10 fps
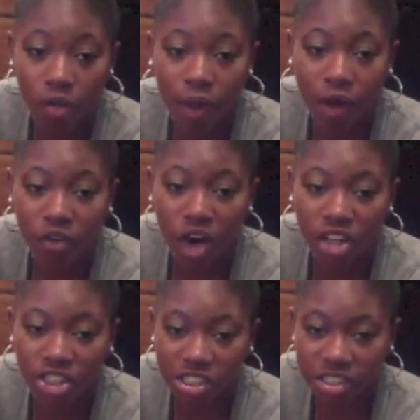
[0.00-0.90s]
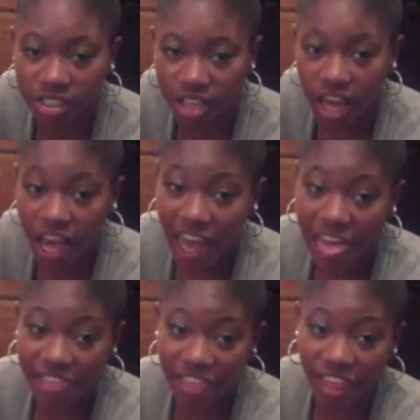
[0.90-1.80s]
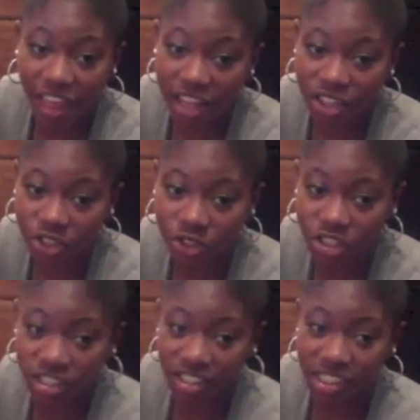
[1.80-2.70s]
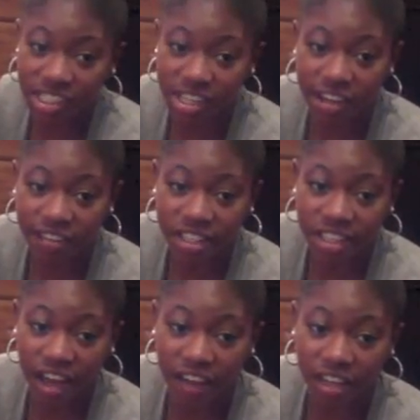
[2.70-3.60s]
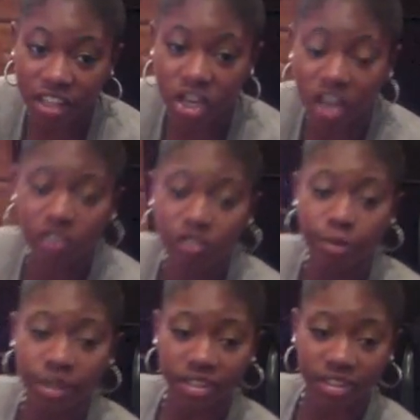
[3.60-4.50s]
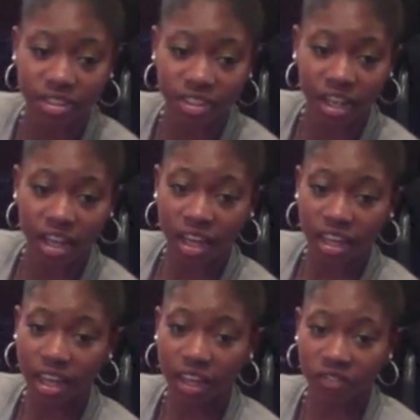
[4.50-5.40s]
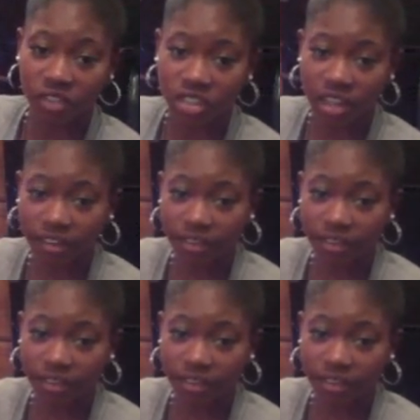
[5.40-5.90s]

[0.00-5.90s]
of my watches. And then the last drawer, since it's the heaviest, I have a ton of bracelets. Yeah, there's like